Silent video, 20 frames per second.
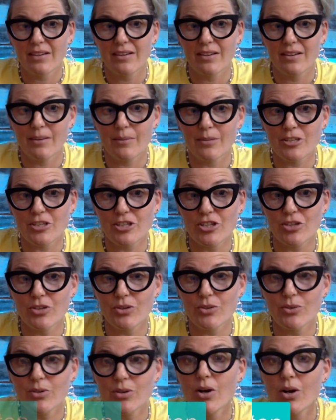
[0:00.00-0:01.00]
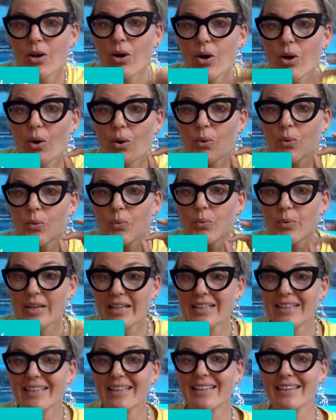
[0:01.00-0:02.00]
Number 2,
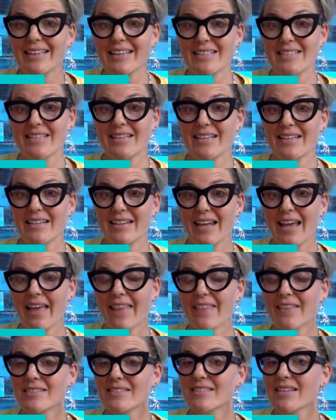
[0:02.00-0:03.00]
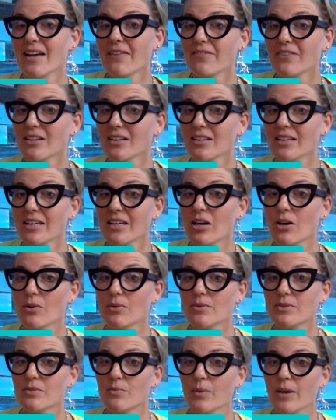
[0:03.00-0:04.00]
really listen. And this definitely
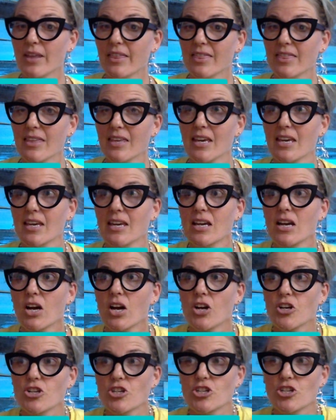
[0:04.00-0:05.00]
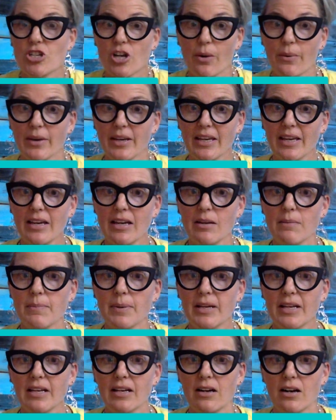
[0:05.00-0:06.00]
goes with the showing it,
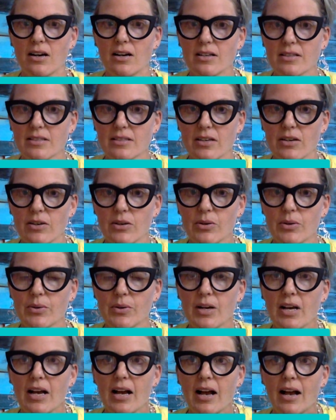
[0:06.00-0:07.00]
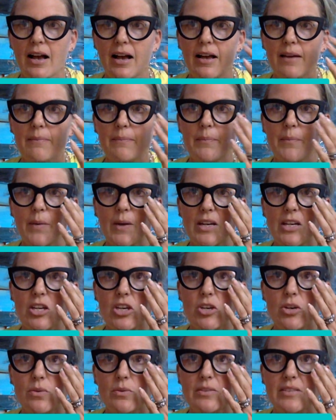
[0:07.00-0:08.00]
but it also, when
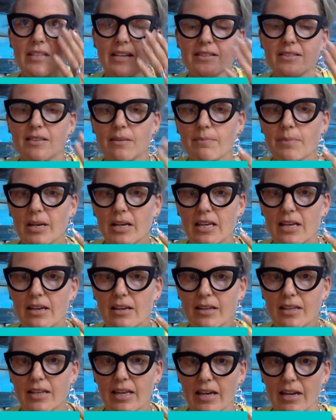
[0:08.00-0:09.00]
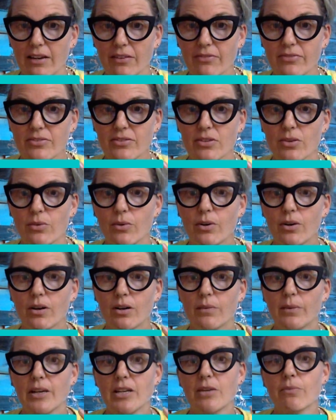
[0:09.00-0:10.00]
you send somebody a gift
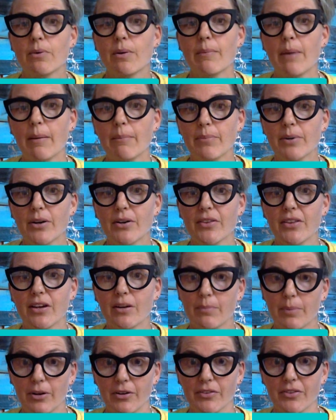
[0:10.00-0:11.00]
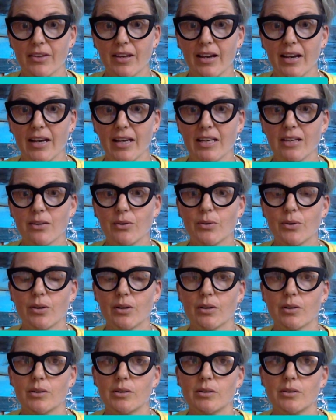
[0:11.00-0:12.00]
or when you remember their birthday
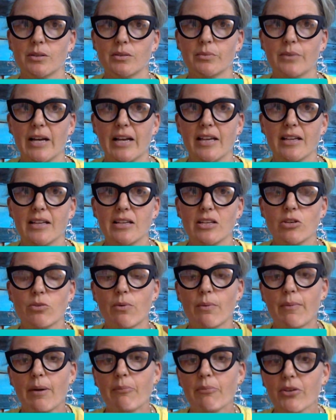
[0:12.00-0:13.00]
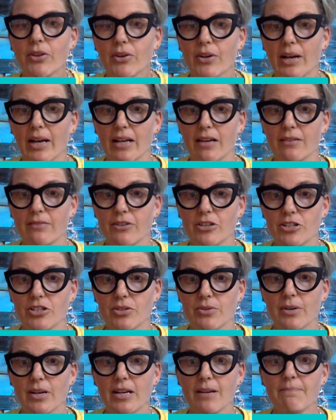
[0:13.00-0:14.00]
or when you remember their
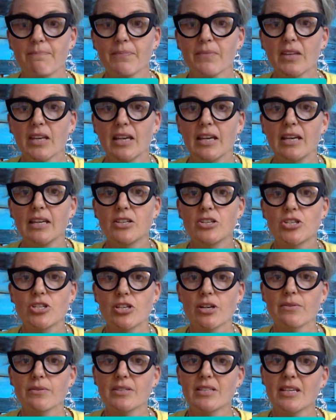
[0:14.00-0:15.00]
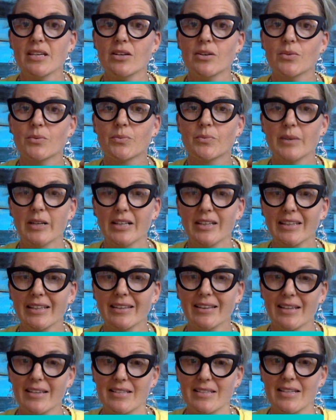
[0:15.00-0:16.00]
anniversary, it shows that you're really
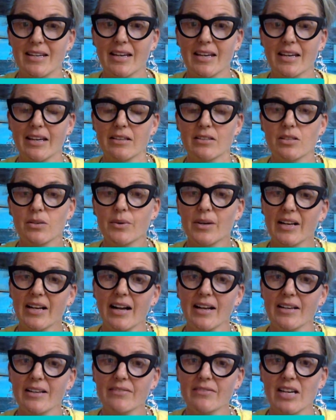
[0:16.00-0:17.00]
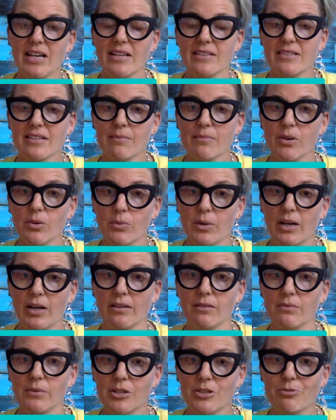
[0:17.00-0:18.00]
listening. And so it kind of ties number
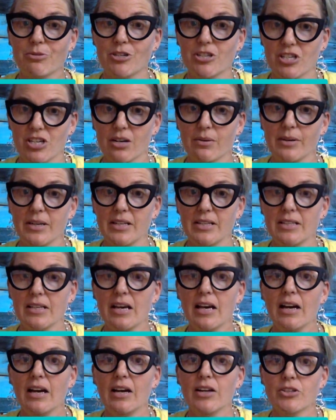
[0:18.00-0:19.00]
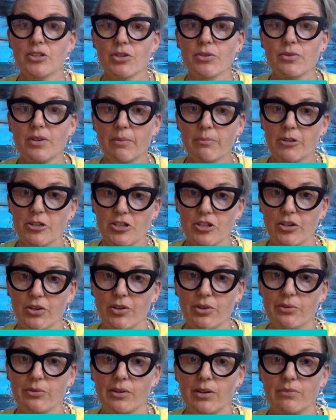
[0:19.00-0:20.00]
1, which was show it, to number
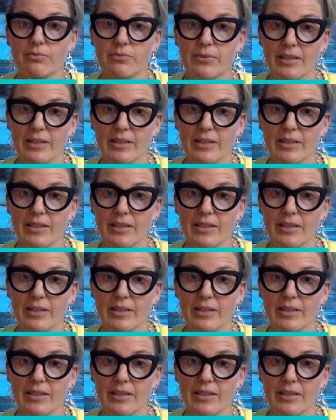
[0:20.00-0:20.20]
2 of